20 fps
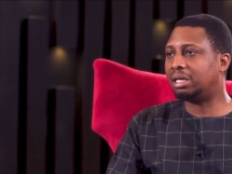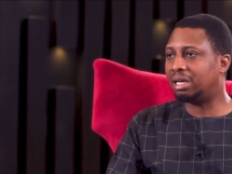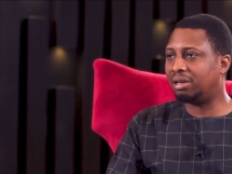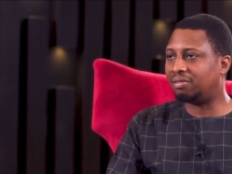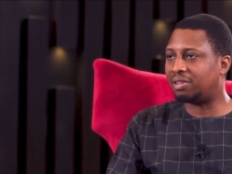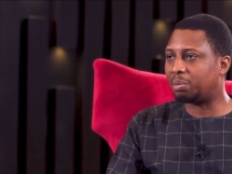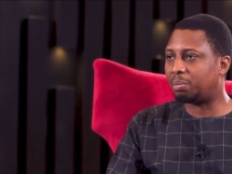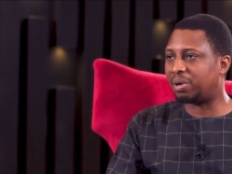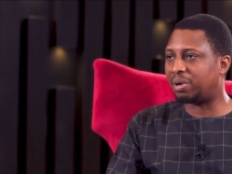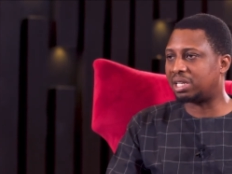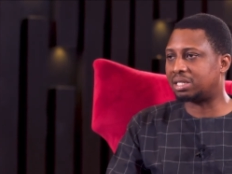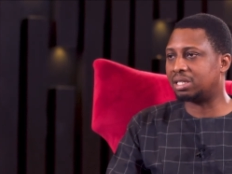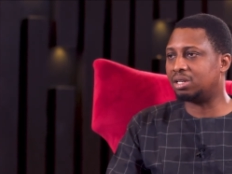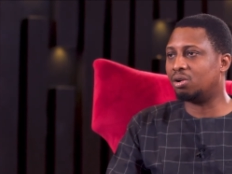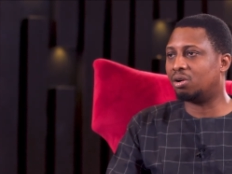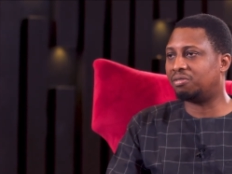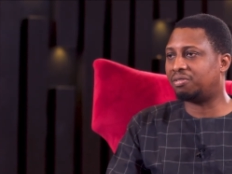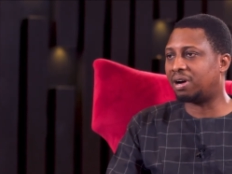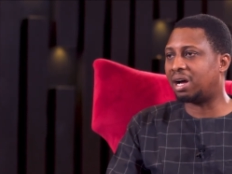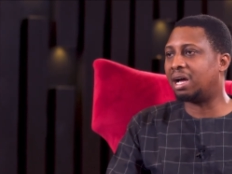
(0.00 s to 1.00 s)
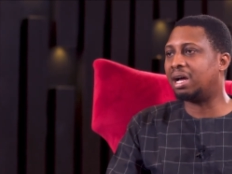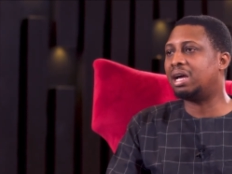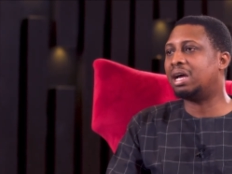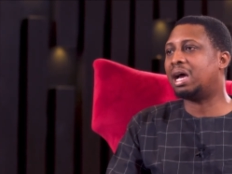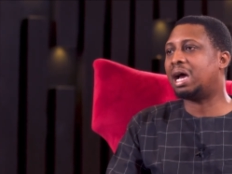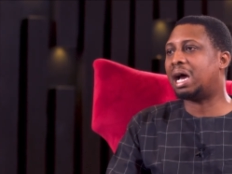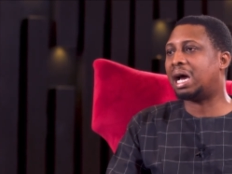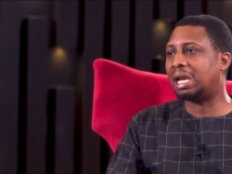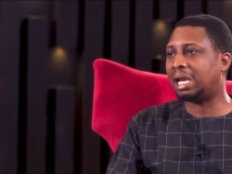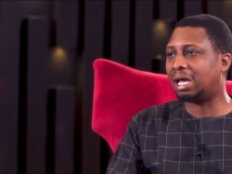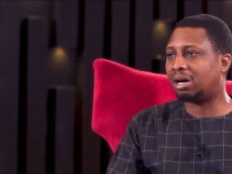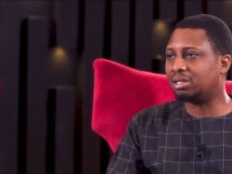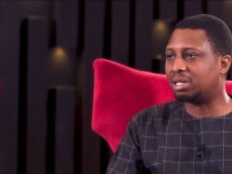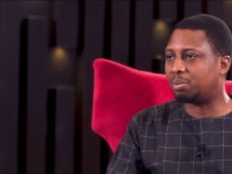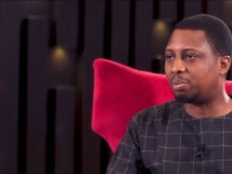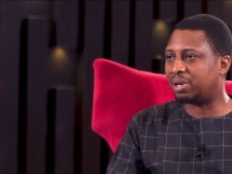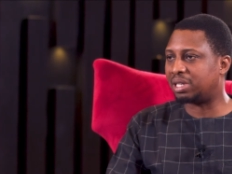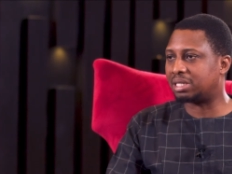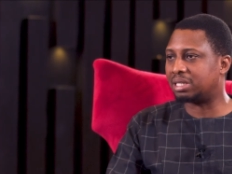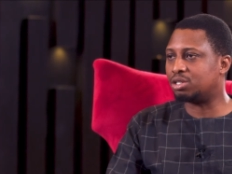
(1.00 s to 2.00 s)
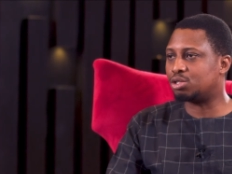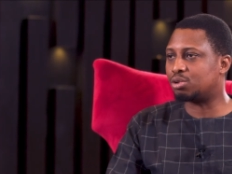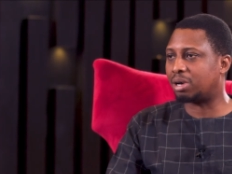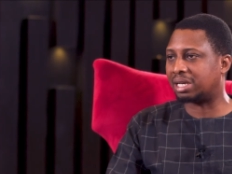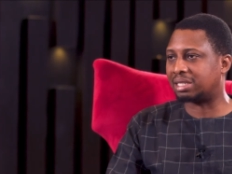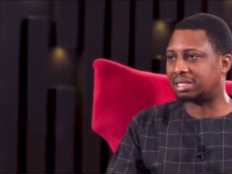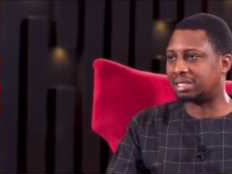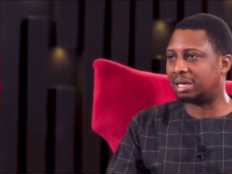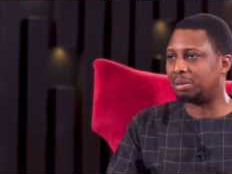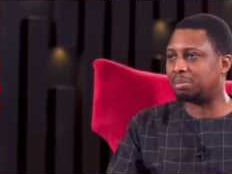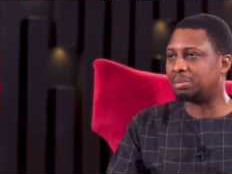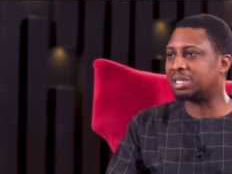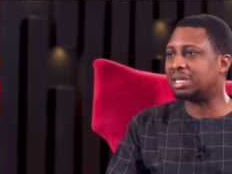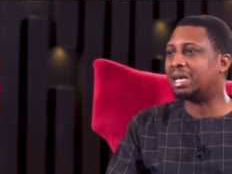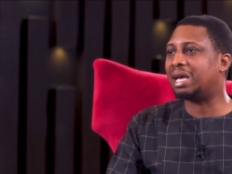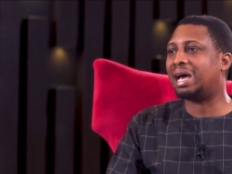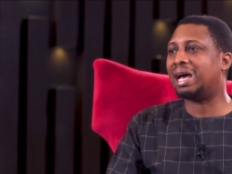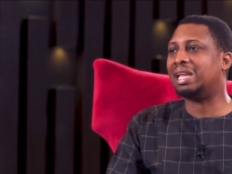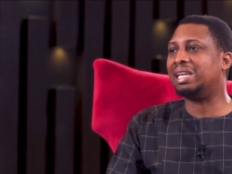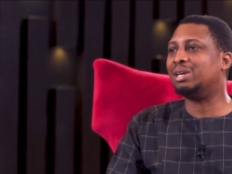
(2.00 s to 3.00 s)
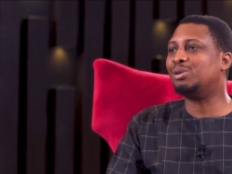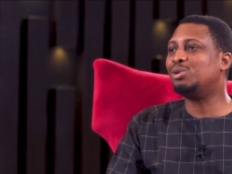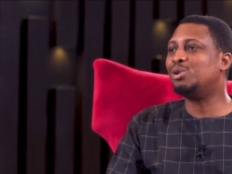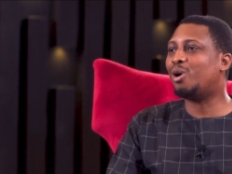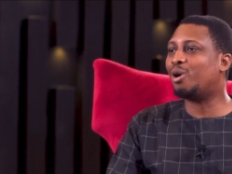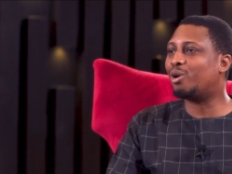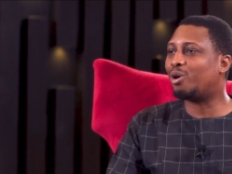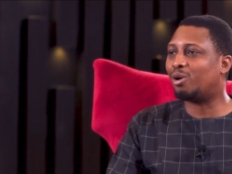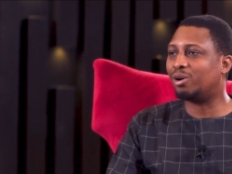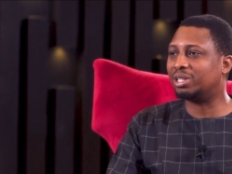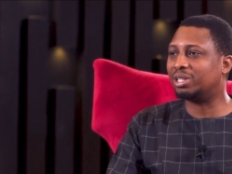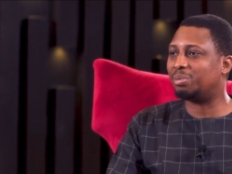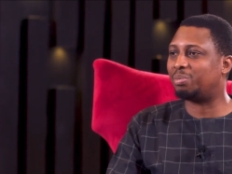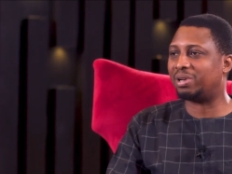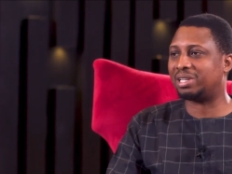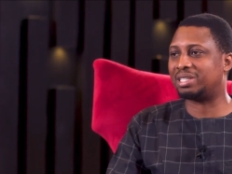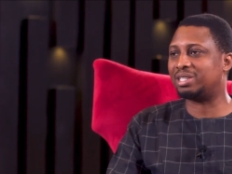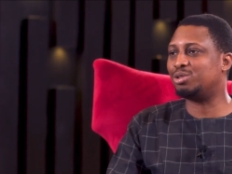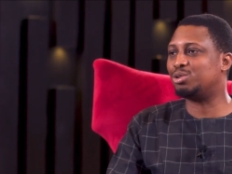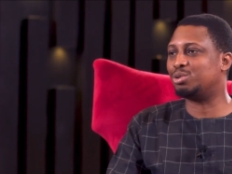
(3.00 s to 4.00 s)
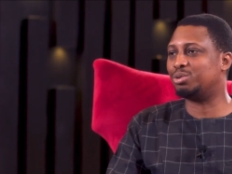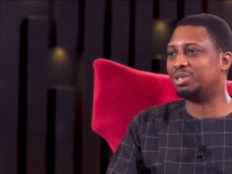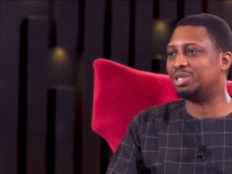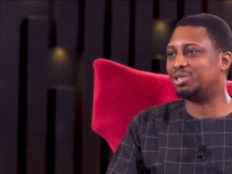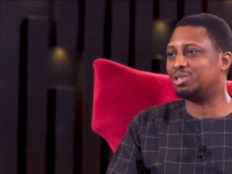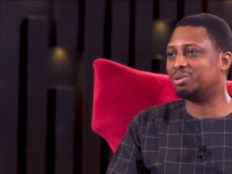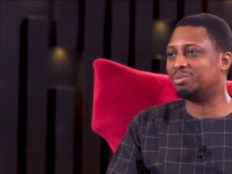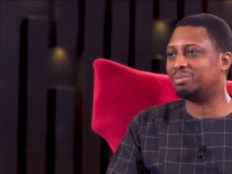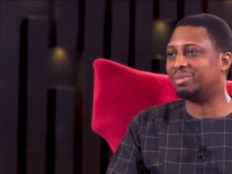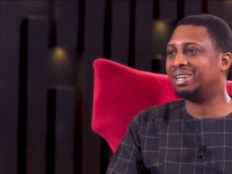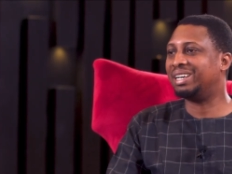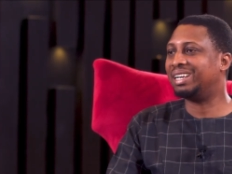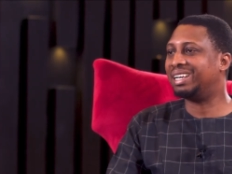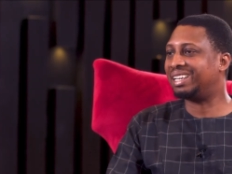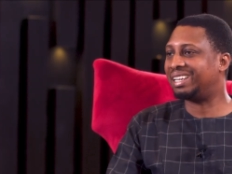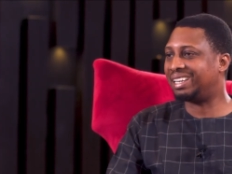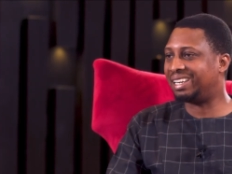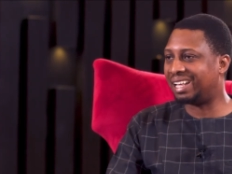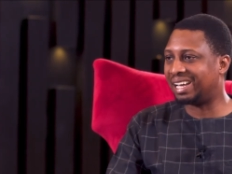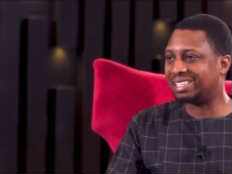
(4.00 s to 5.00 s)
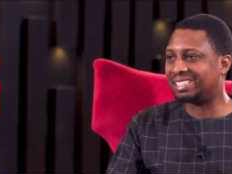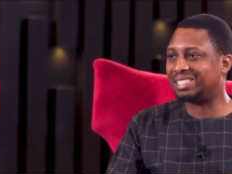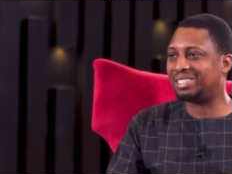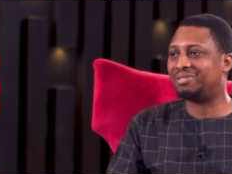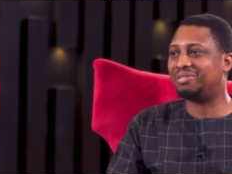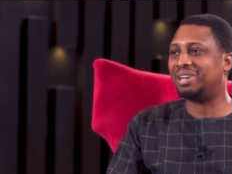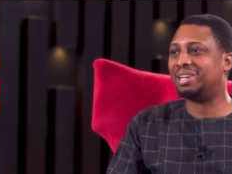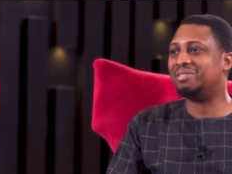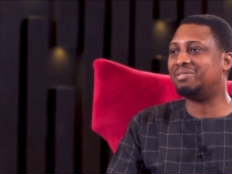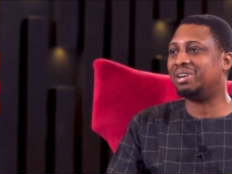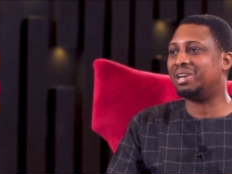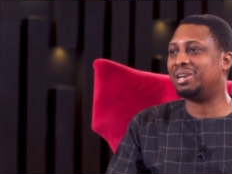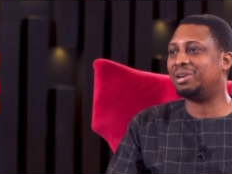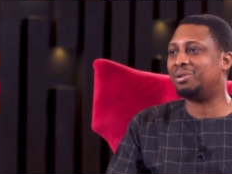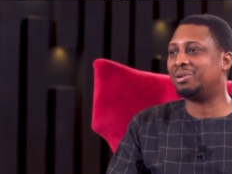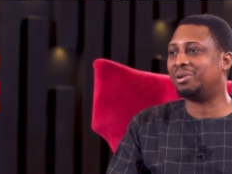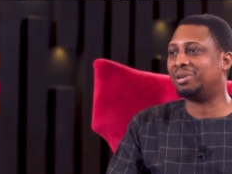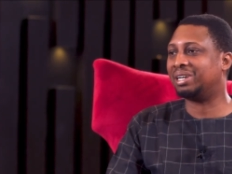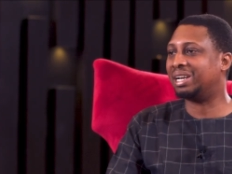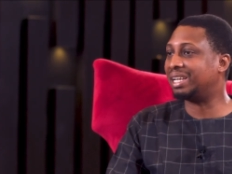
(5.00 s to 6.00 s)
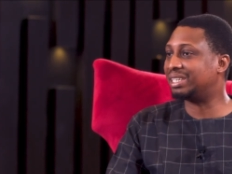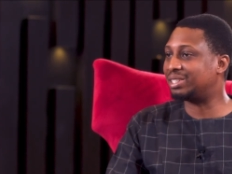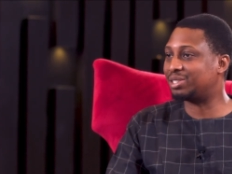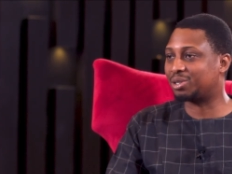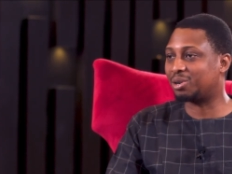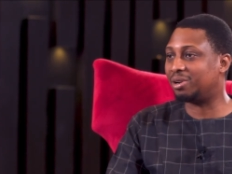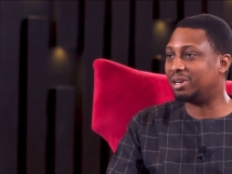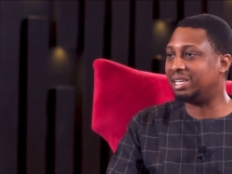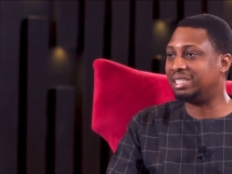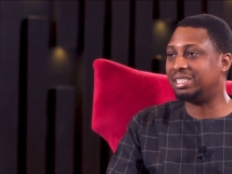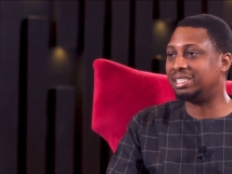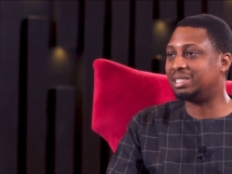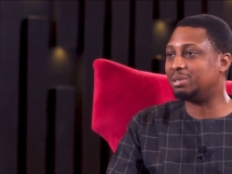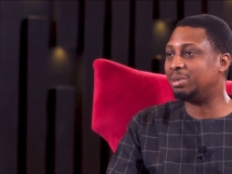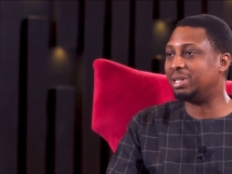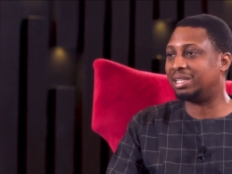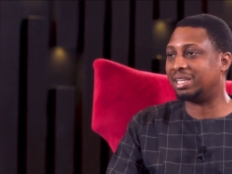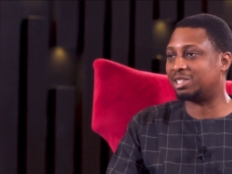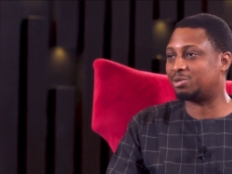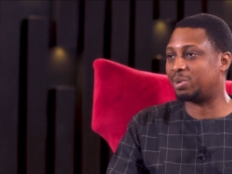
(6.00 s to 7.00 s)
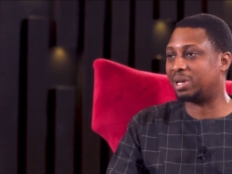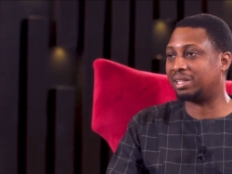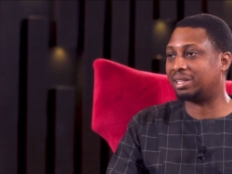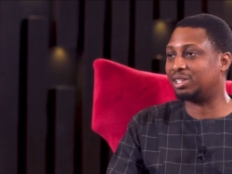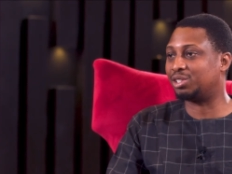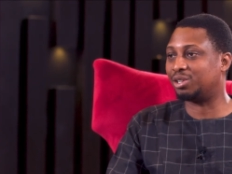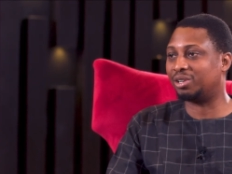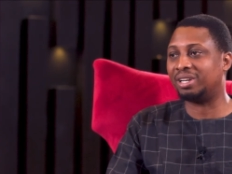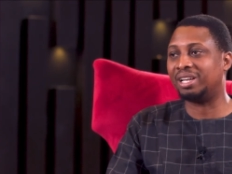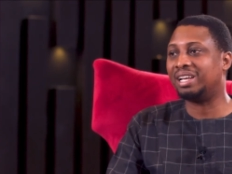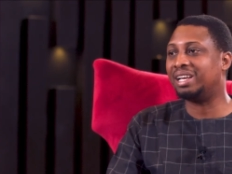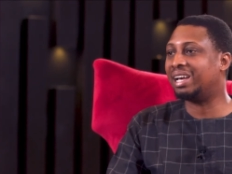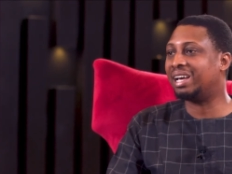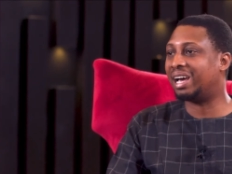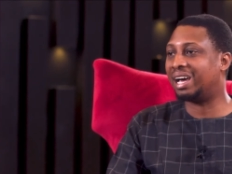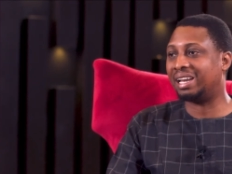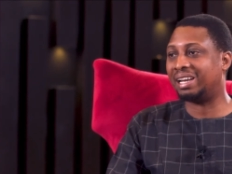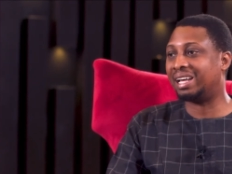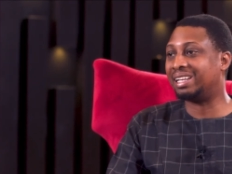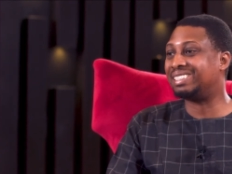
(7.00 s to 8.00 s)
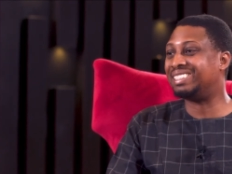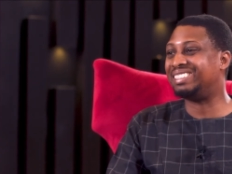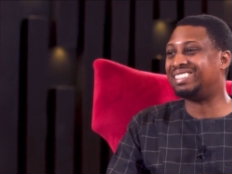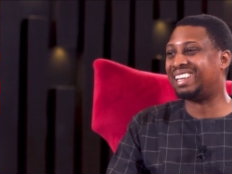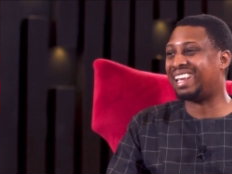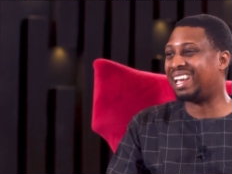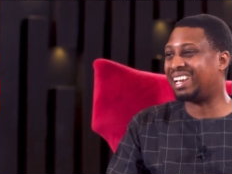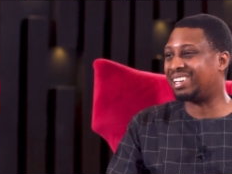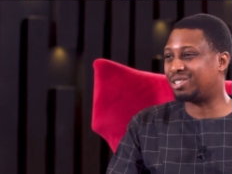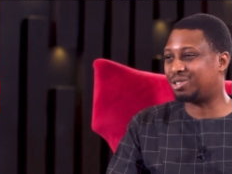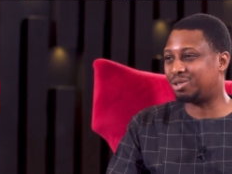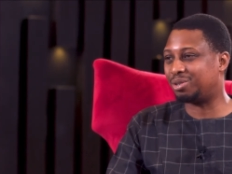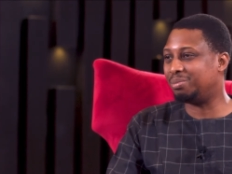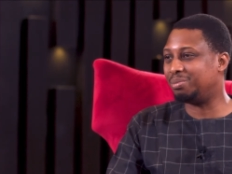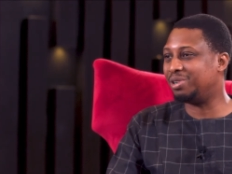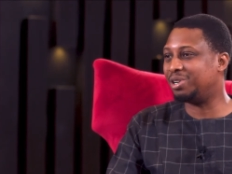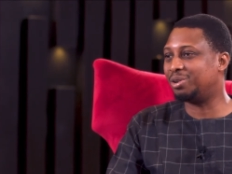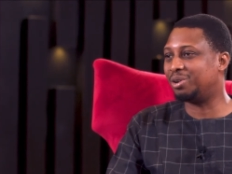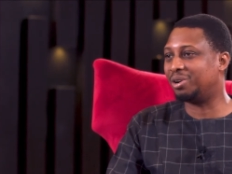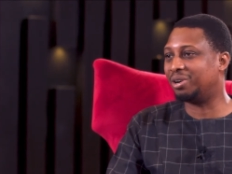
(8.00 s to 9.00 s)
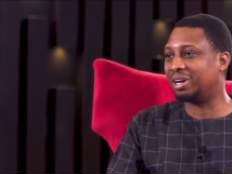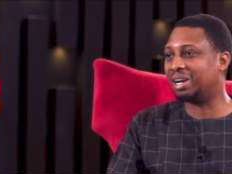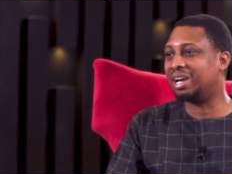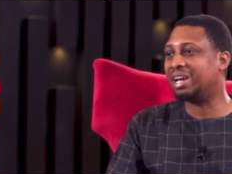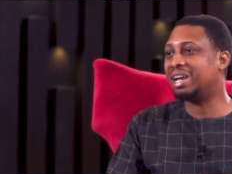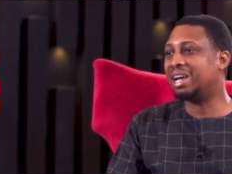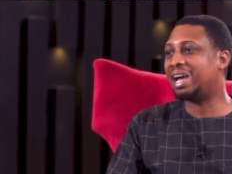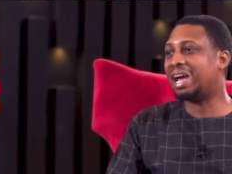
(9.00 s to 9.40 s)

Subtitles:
give the person offer, allow the person to accept, and they will not call the person to resume. That is very, very wrong. That is called legitimate expectation, and that is extremely wrong.